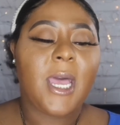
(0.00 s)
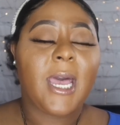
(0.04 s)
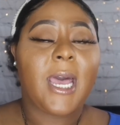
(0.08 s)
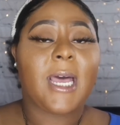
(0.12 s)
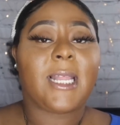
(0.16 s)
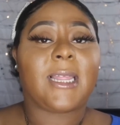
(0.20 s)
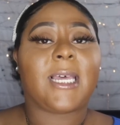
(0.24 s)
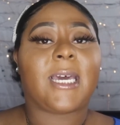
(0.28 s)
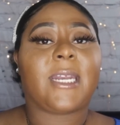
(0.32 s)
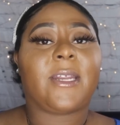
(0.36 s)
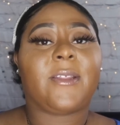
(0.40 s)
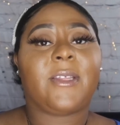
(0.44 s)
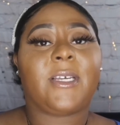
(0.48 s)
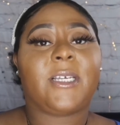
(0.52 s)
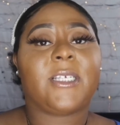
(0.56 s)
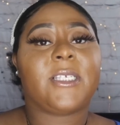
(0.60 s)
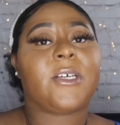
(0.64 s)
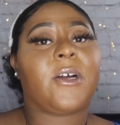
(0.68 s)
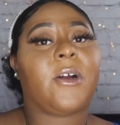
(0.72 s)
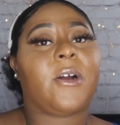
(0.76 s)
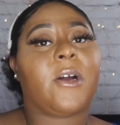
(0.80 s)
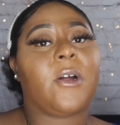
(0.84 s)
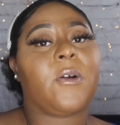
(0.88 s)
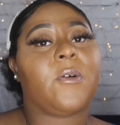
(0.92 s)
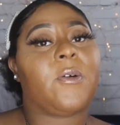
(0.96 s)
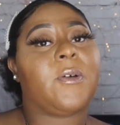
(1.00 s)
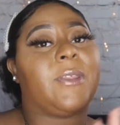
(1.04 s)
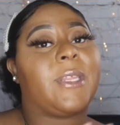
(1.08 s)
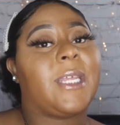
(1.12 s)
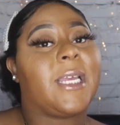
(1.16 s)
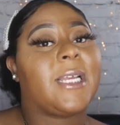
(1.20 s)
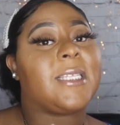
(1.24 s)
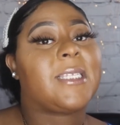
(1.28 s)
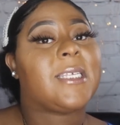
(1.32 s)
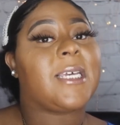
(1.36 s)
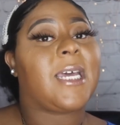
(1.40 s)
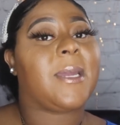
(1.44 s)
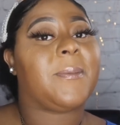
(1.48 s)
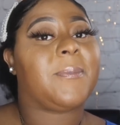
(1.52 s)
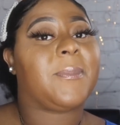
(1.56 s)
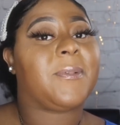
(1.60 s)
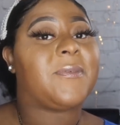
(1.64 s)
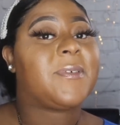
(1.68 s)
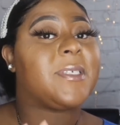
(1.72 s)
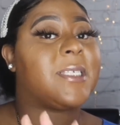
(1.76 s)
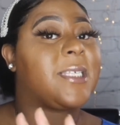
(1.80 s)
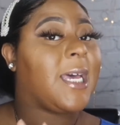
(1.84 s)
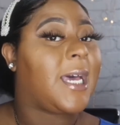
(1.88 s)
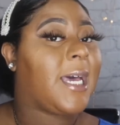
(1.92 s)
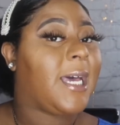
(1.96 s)
a lot of these are on that type of
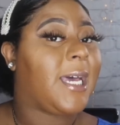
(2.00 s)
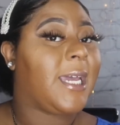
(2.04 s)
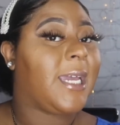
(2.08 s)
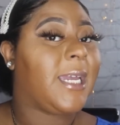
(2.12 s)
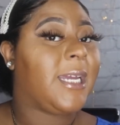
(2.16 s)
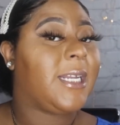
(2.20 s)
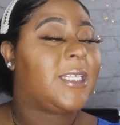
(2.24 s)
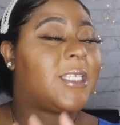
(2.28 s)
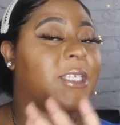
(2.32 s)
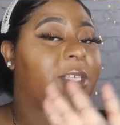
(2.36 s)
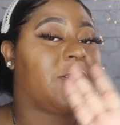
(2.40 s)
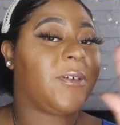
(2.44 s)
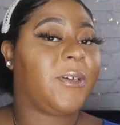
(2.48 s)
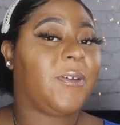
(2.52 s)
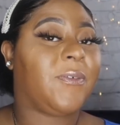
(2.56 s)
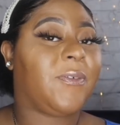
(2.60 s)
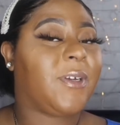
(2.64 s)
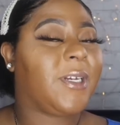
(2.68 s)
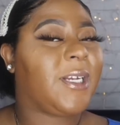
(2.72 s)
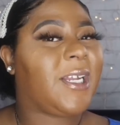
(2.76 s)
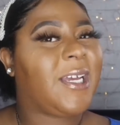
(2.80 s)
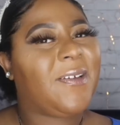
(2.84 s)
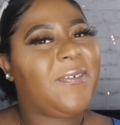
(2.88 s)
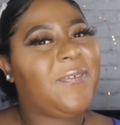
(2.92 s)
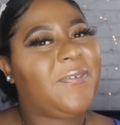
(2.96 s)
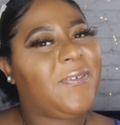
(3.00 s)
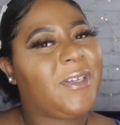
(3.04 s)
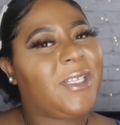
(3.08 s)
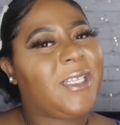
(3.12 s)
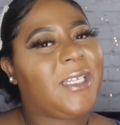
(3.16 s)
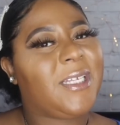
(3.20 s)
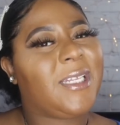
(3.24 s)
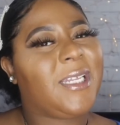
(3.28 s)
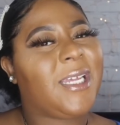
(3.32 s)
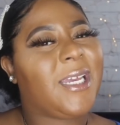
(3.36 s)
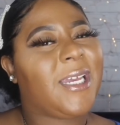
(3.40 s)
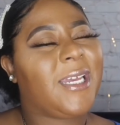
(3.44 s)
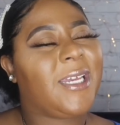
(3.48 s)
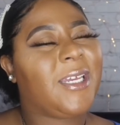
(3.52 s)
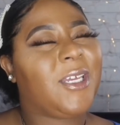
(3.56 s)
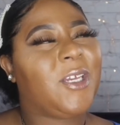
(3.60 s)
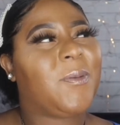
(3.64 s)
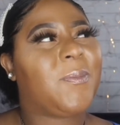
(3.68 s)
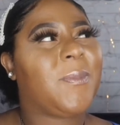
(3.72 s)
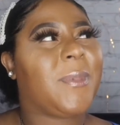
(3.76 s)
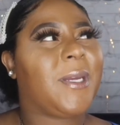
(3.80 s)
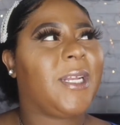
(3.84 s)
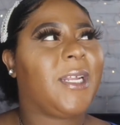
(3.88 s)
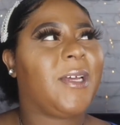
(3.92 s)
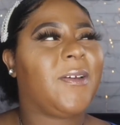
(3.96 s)
side so if you're not feeling that
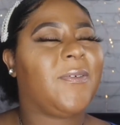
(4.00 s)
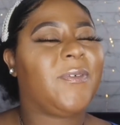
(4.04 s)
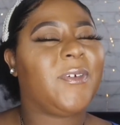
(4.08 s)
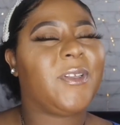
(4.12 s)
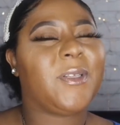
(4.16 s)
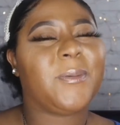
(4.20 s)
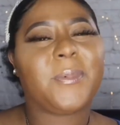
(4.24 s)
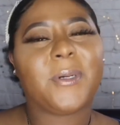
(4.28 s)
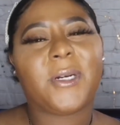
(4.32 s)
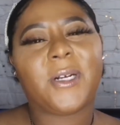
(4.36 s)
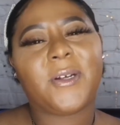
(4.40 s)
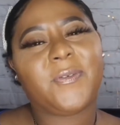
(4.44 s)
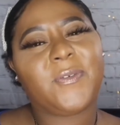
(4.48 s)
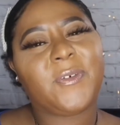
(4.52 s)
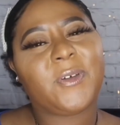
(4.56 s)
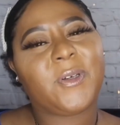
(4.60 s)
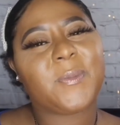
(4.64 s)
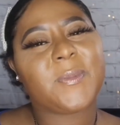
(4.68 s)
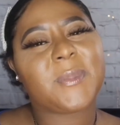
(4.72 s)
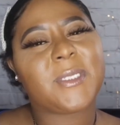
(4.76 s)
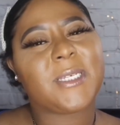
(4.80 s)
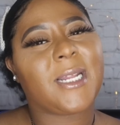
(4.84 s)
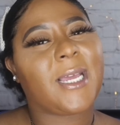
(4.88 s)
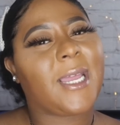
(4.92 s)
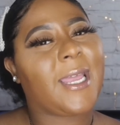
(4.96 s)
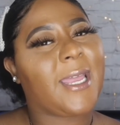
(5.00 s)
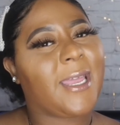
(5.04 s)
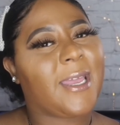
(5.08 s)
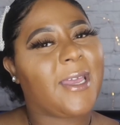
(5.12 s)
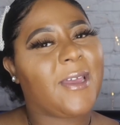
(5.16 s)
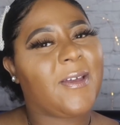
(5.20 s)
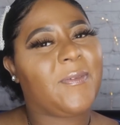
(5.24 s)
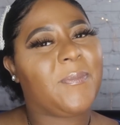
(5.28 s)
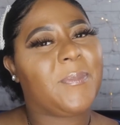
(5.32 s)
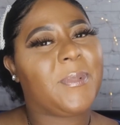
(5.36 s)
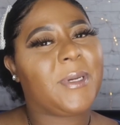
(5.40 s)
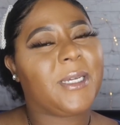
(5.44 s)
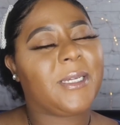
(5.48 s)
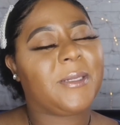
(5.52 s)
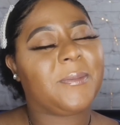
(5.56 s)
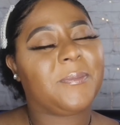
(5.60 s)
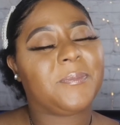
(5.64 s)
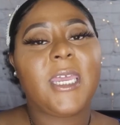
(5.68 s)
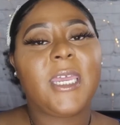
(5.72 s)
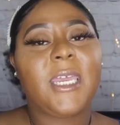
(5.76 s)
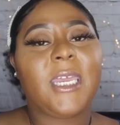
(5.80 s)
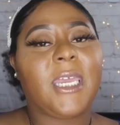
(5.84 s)
you may not feel the perfumes that I have but